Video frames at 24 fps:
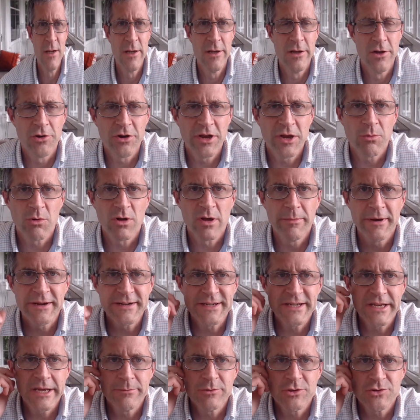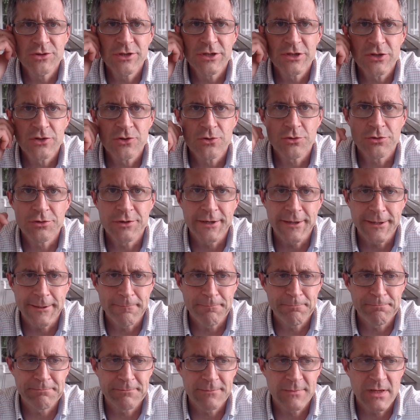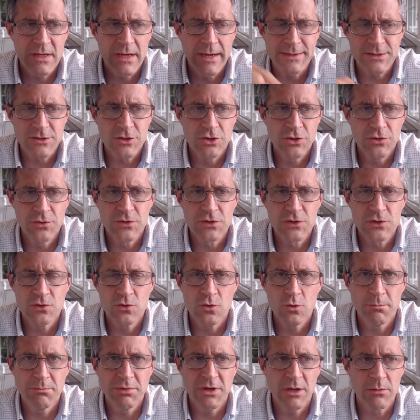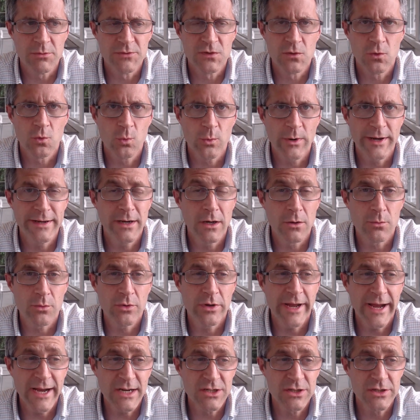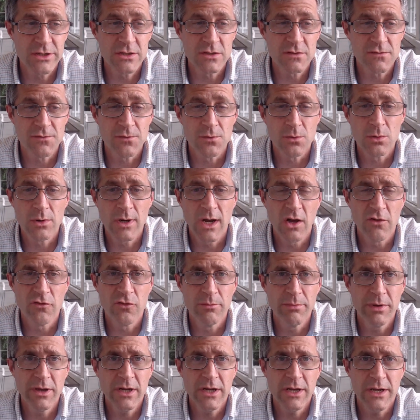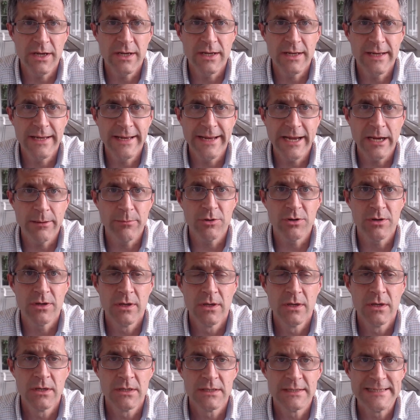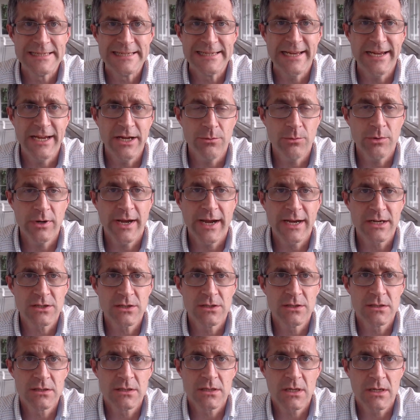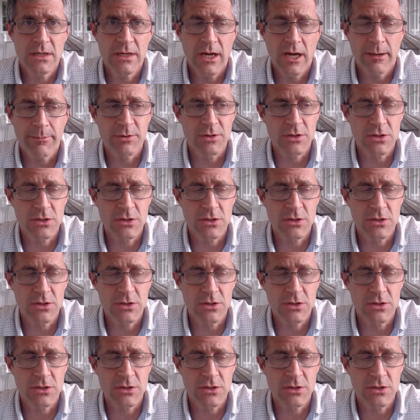Okay, welcome back to chemistry. So I'm asking you to be able to write out reactions for alpha, beta, and gamma decay reactions that can happen.